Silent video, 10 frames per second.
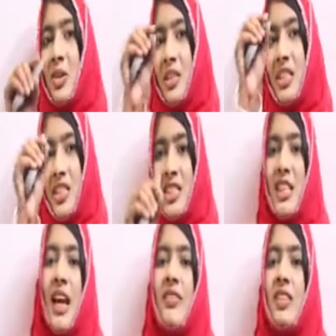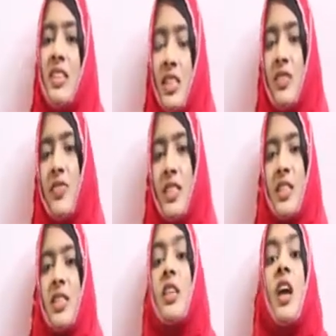on the gingival
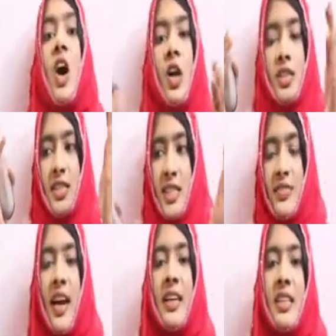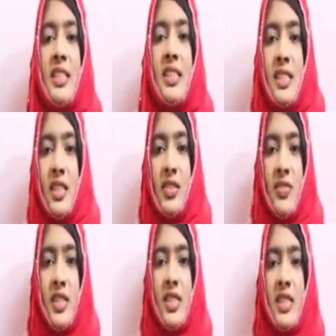surfaces or the cervical
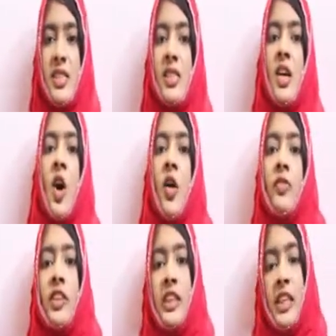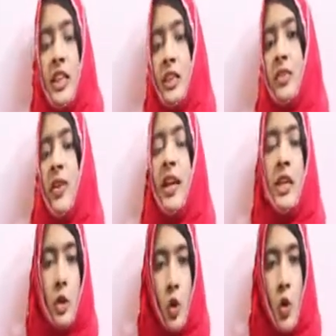surfaces of the teeth,
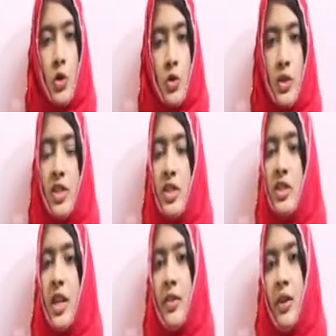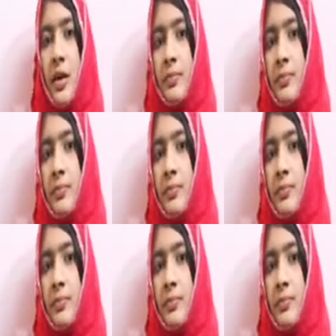very close to the gingiva.